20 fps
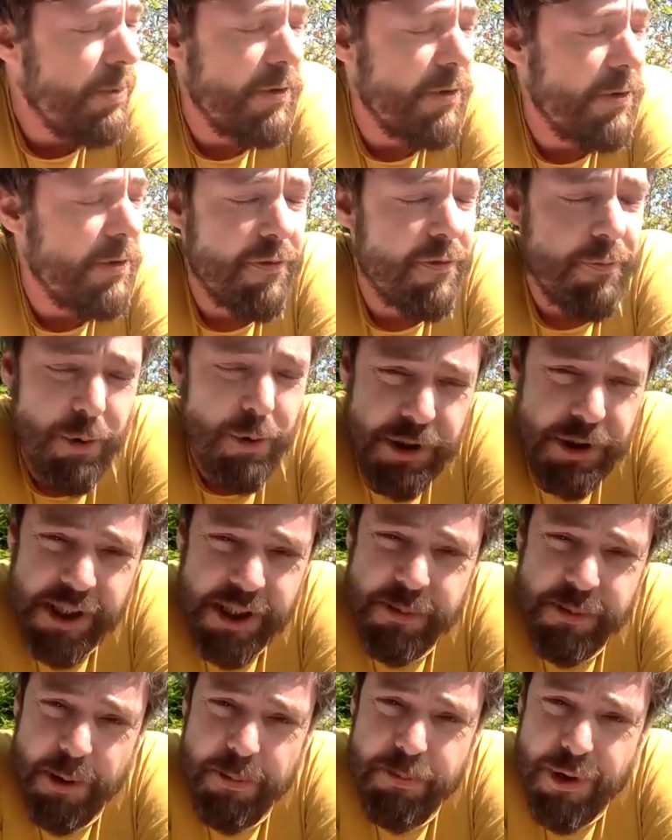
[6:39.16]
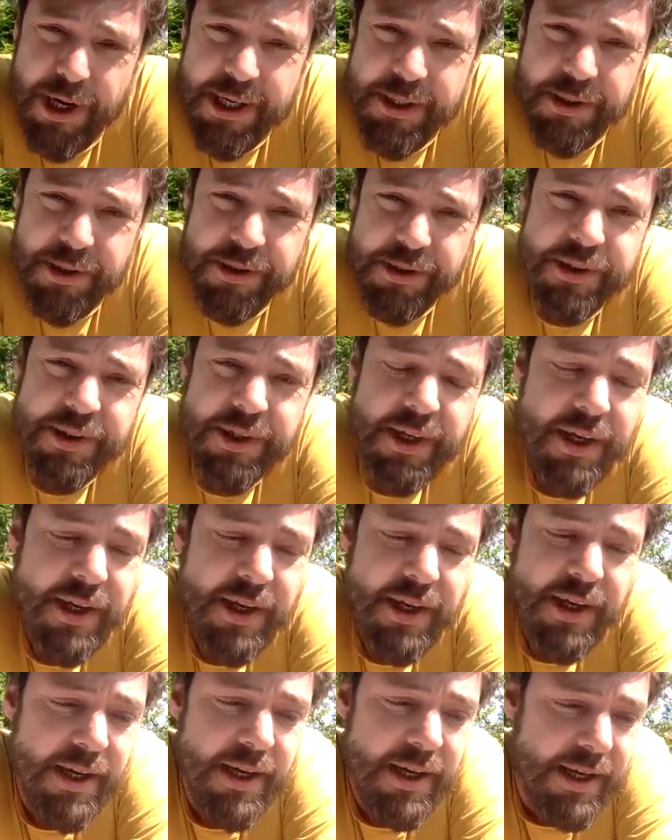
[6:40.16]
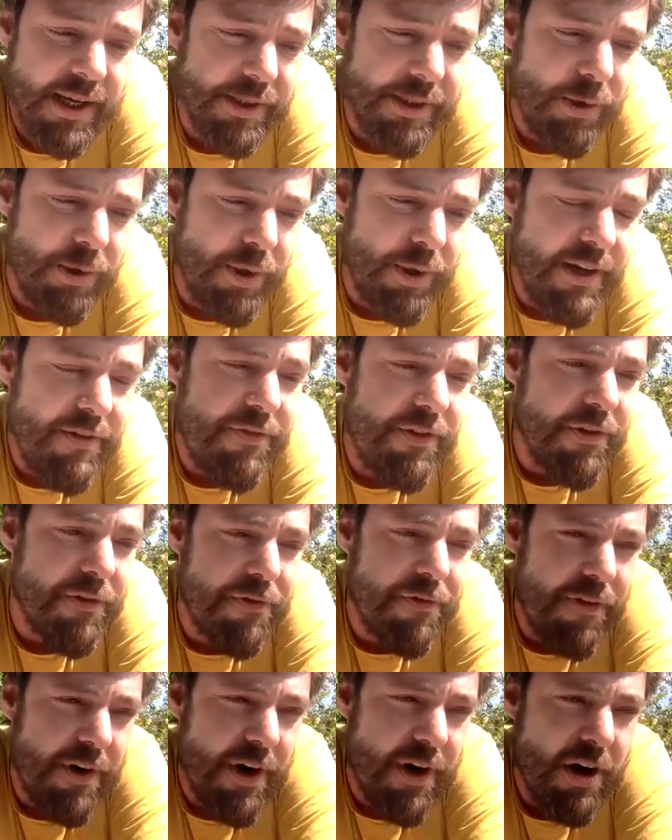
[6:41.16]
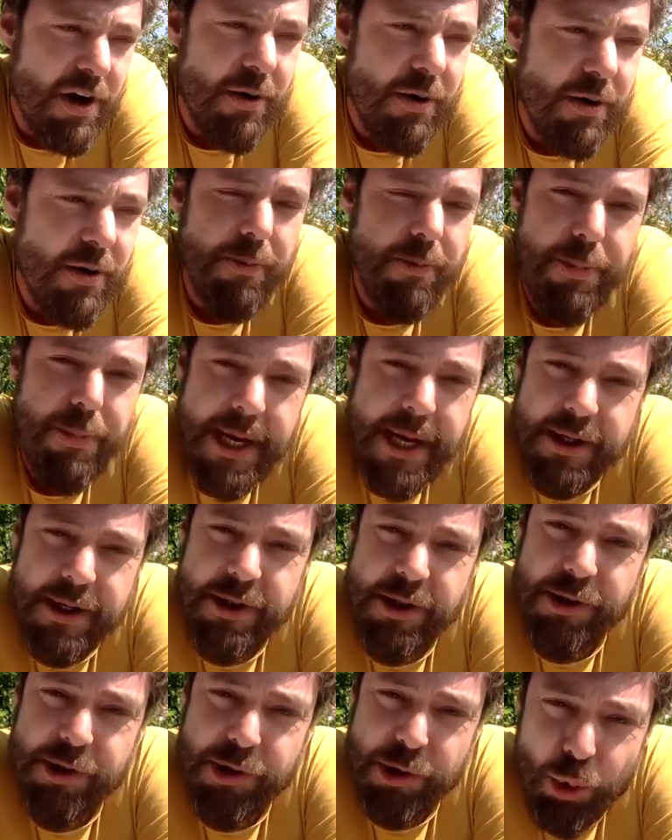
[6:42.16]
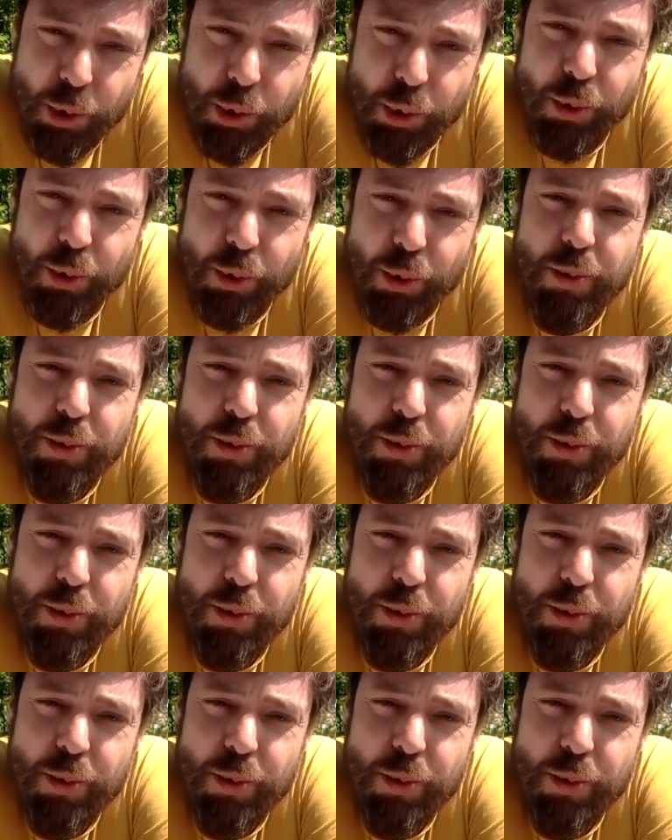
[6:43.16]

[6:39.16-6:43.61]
of projects by practice is to give the farmer back the tool